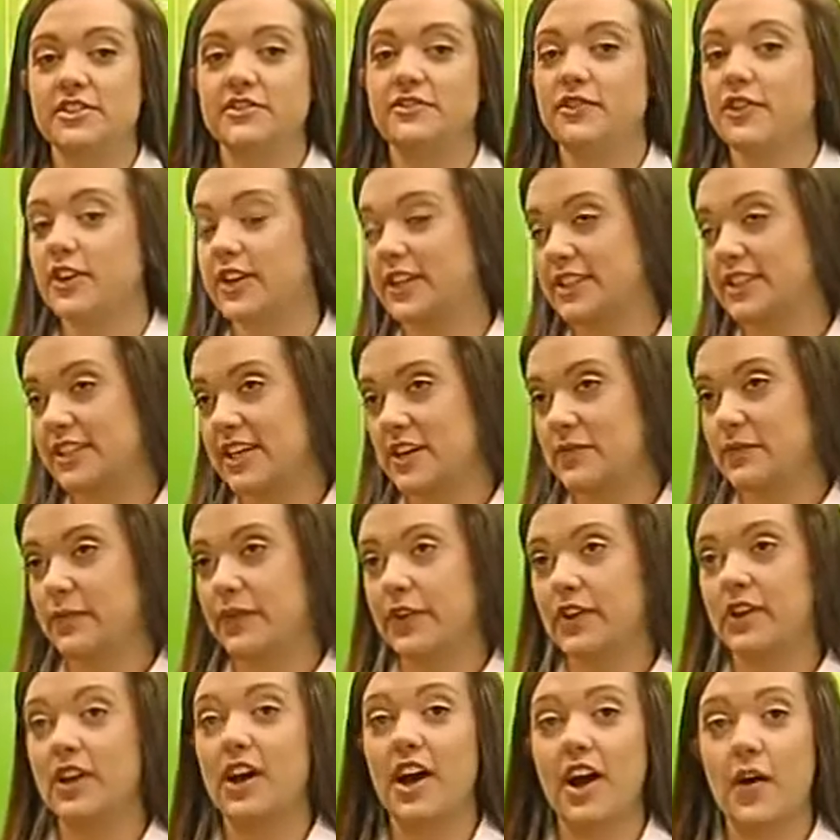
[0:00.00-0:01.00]
for
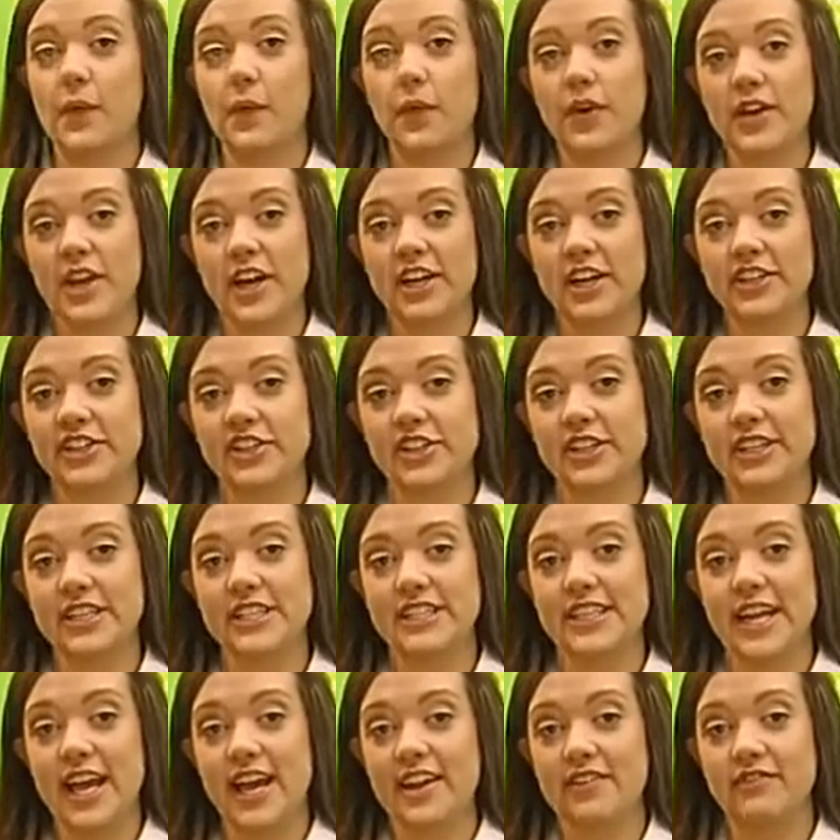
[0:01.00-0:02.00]
example,
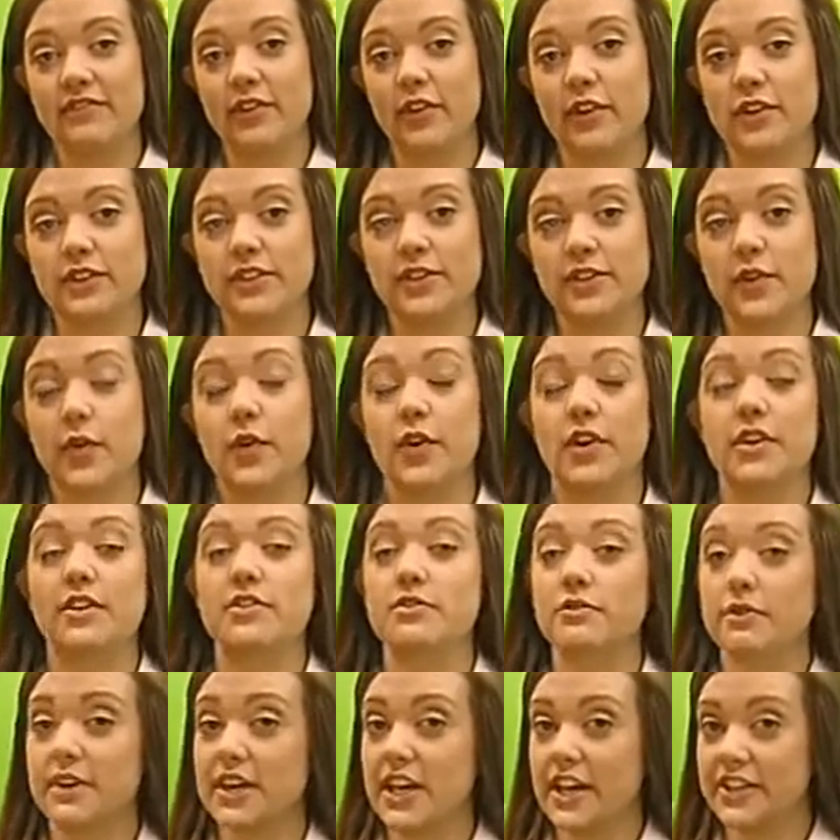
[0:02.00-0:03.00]
110 volts or
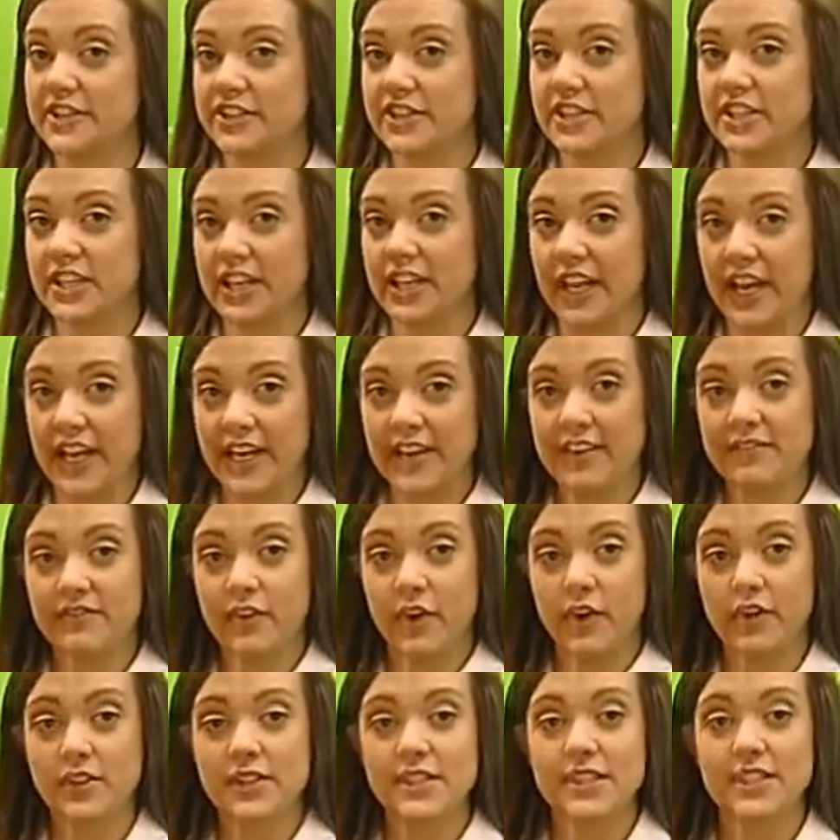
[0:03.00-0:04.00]
380
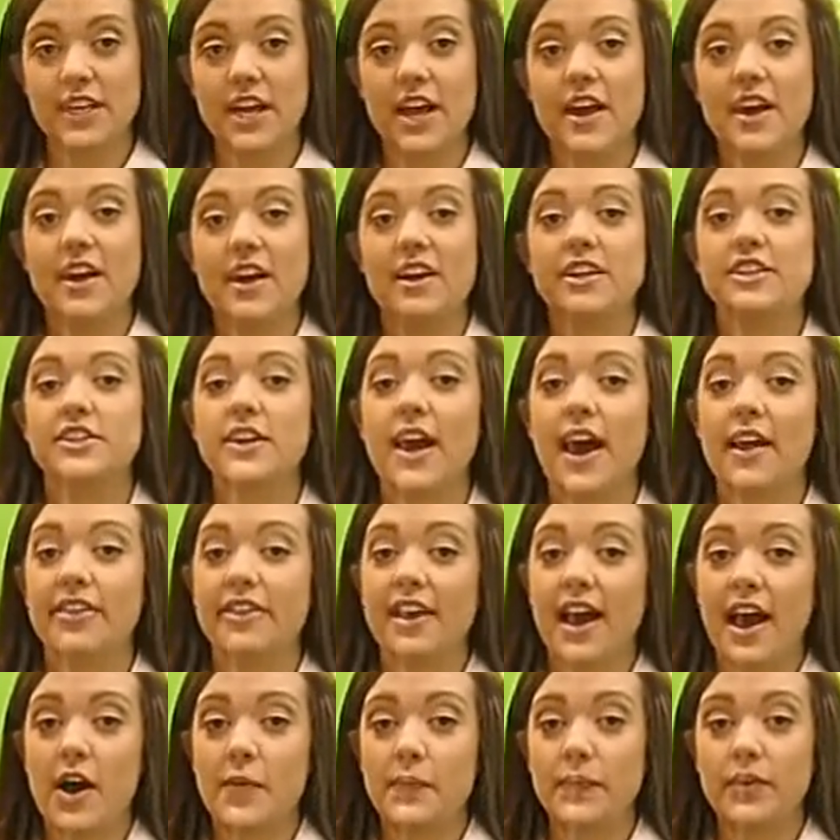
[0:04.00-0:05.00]
volts, to
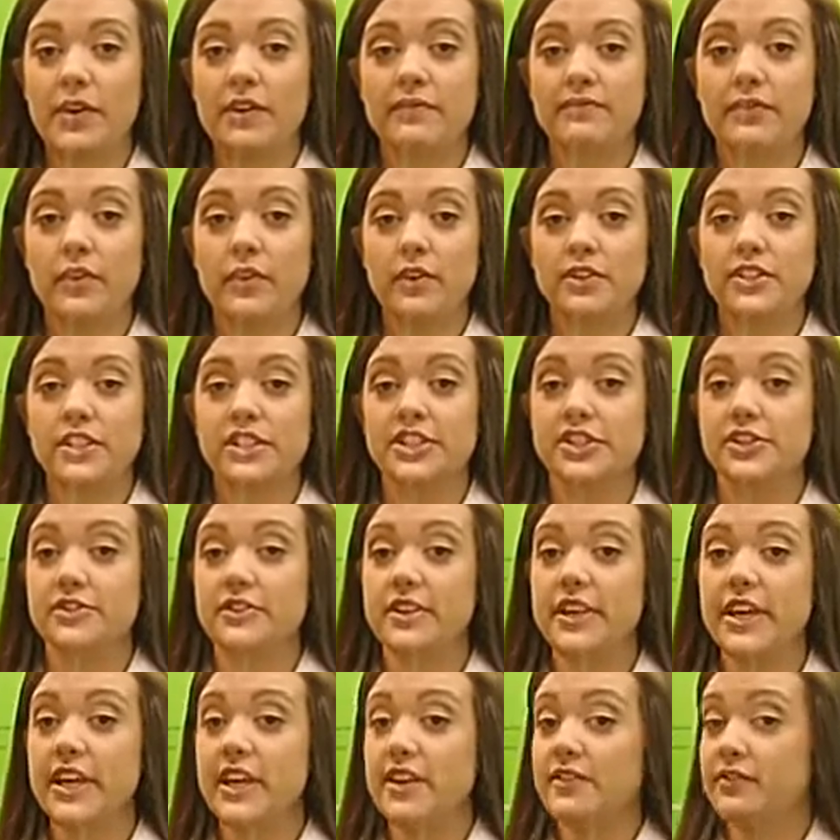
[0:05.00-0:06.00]
the output voltage
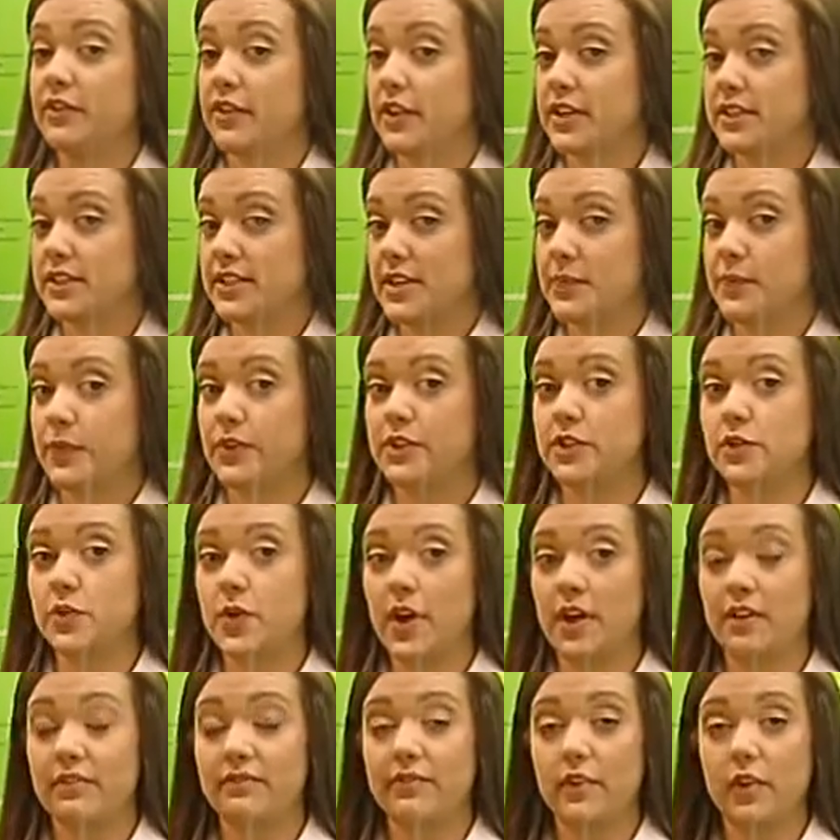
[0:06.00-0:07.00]
you need, for example,
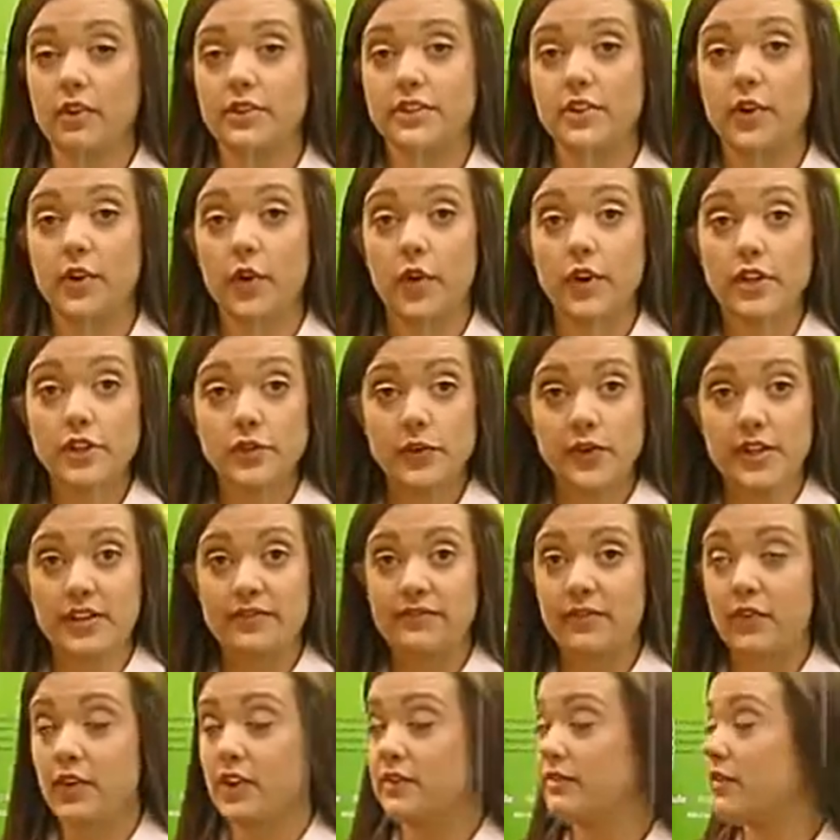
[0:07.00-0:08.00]
12 volts or
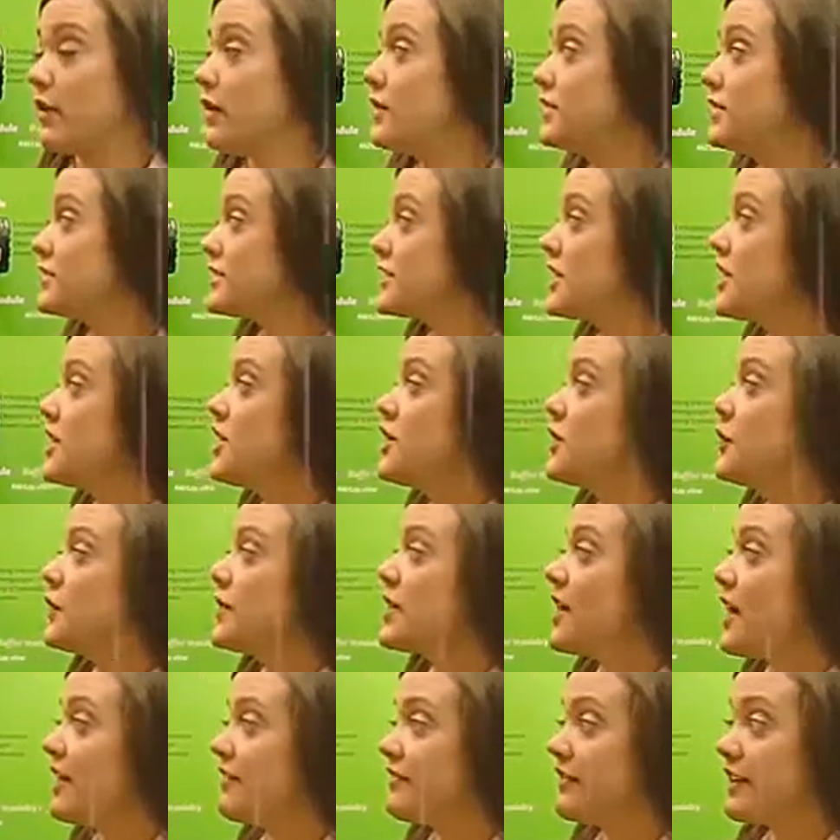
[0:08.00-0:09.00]
24 volts,
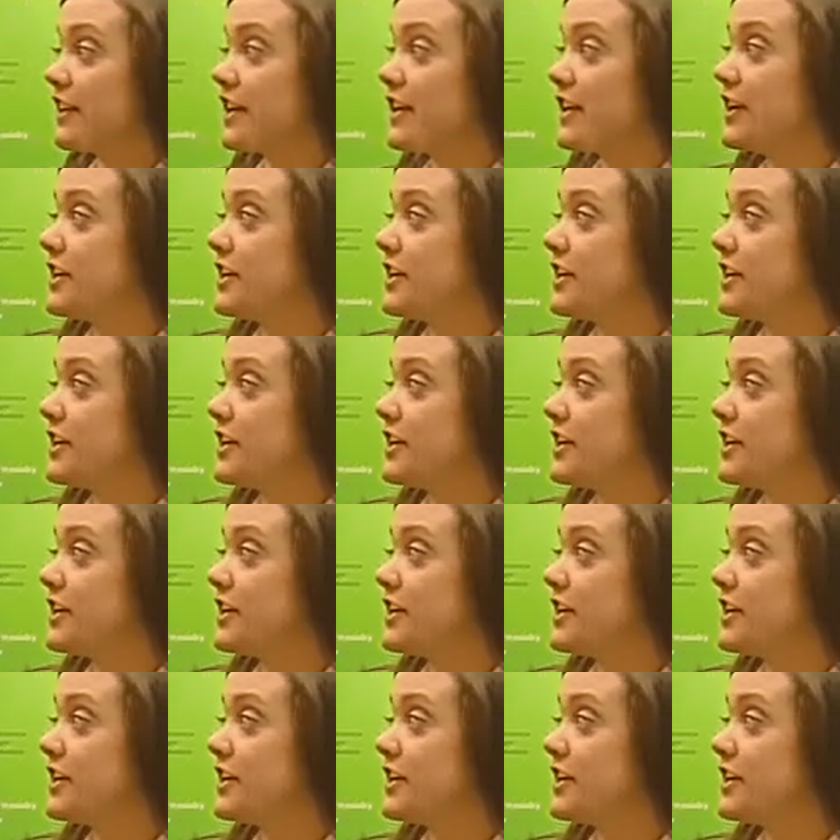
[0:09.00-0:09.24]
we offer